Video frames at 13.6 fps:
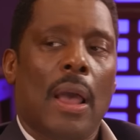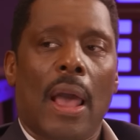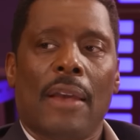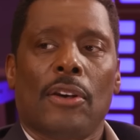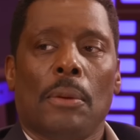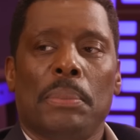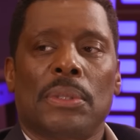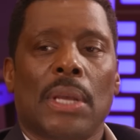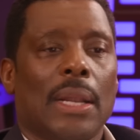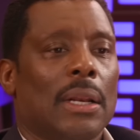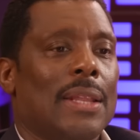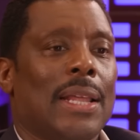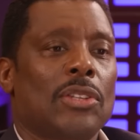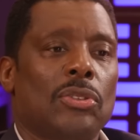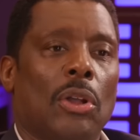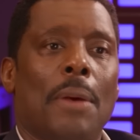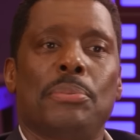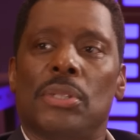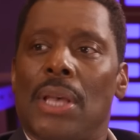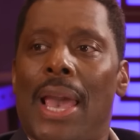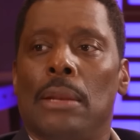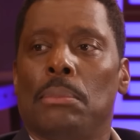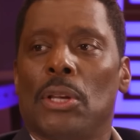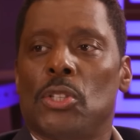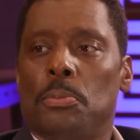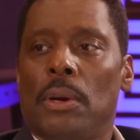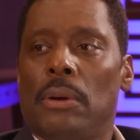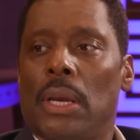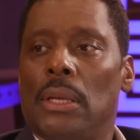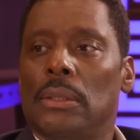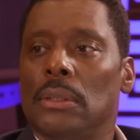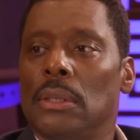I got to pretend like that's not upsetting my spirit.